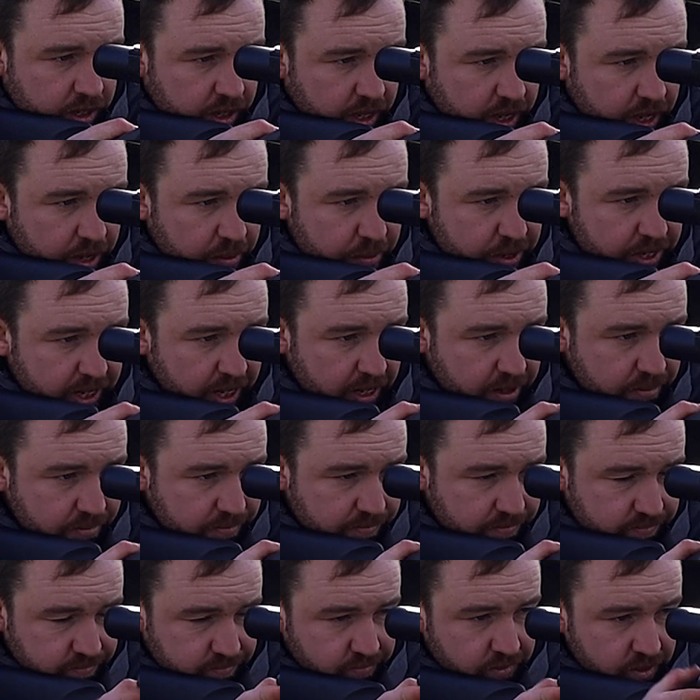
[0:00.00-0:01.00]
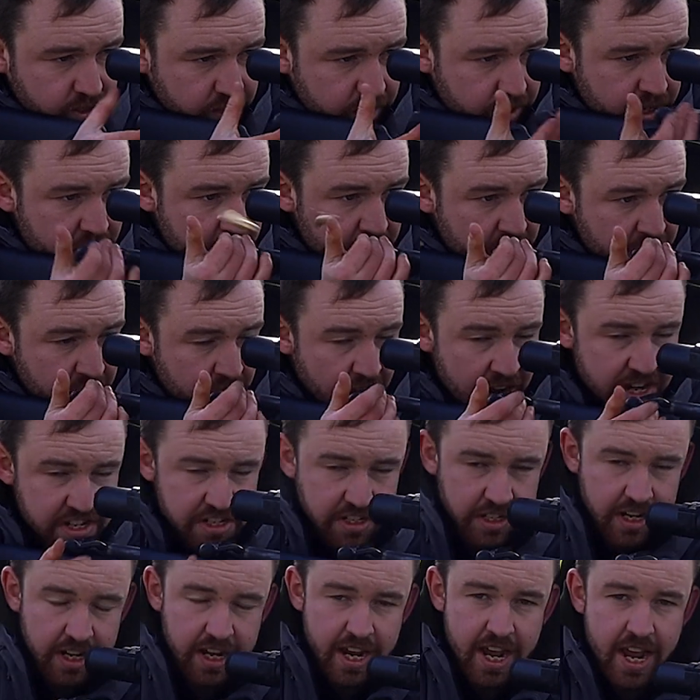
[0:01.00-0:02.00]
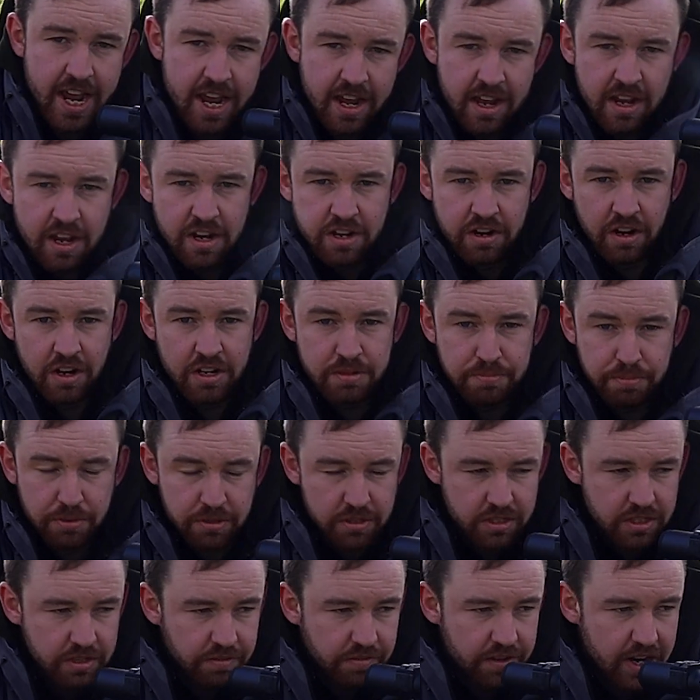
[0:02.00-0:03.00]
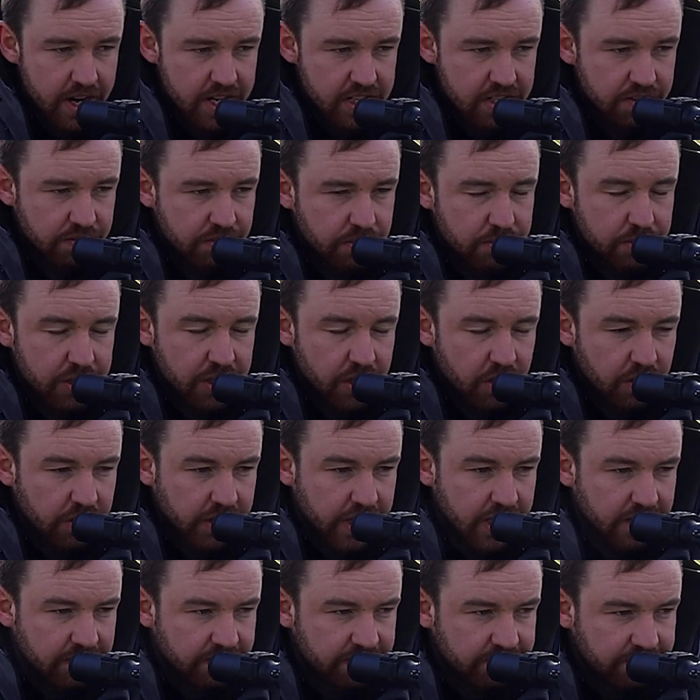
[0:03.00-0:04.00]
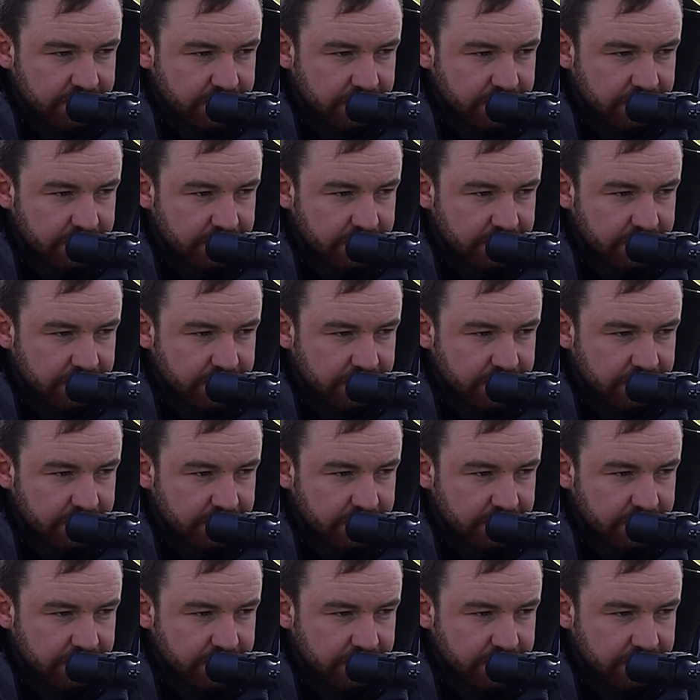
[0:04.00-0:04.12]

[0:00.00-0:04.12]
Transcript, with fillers: There we go. As you can hear, nice positive reaction from the gong there.